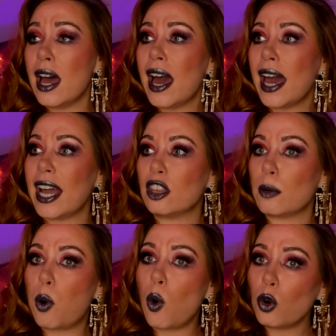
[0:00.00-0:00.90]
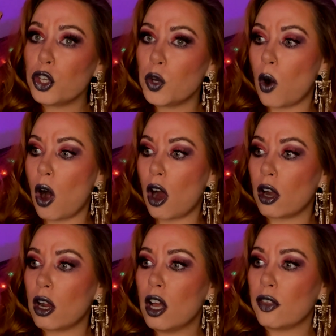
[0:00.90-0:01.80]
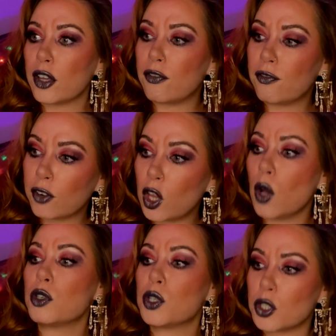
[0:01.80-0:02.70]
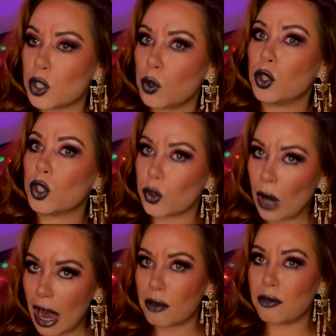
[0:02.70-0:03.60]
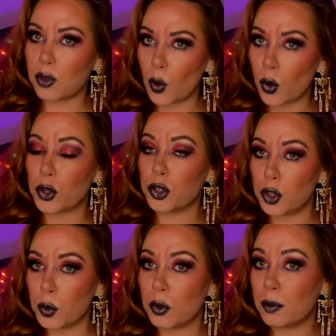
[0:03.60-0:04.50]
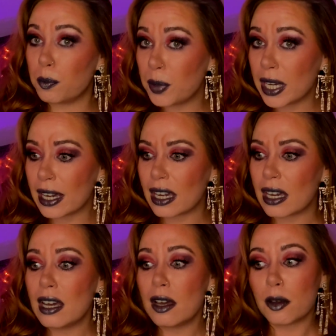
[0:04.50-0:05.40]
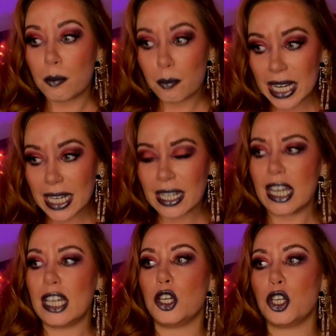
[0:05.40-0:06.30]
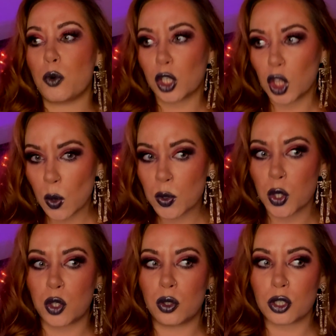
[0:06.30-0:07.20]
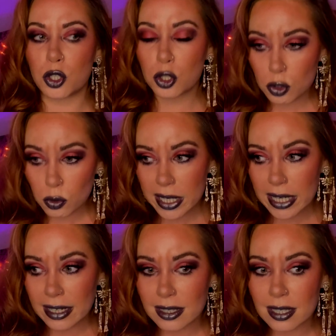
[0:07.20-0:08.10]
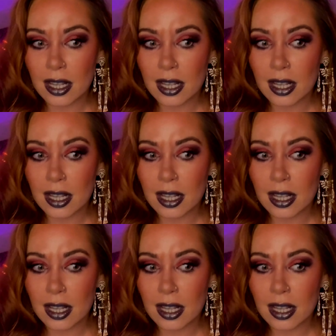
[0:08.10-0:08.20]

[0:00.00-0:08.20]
and the poorer you are, the closer to the ground floor you would be, meaning you were closer to the street,